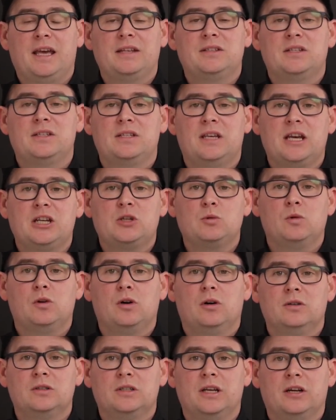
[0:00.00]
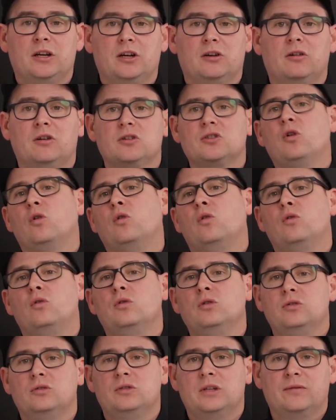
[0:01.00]
and schedule content across
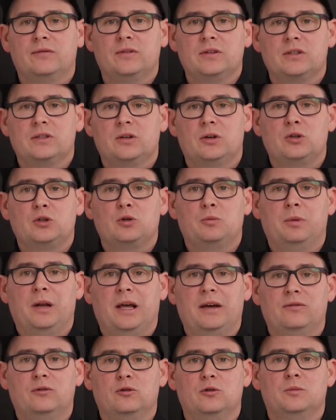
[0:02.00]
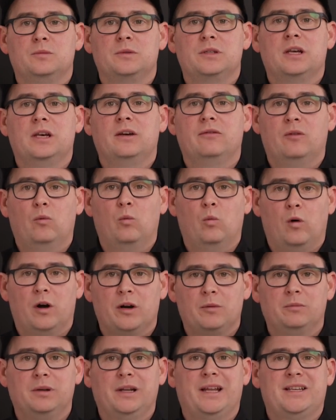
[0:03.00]
all your different social platforms from
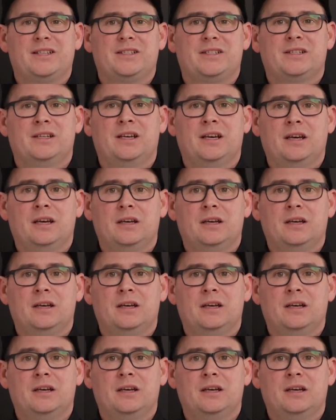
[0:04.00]
one place.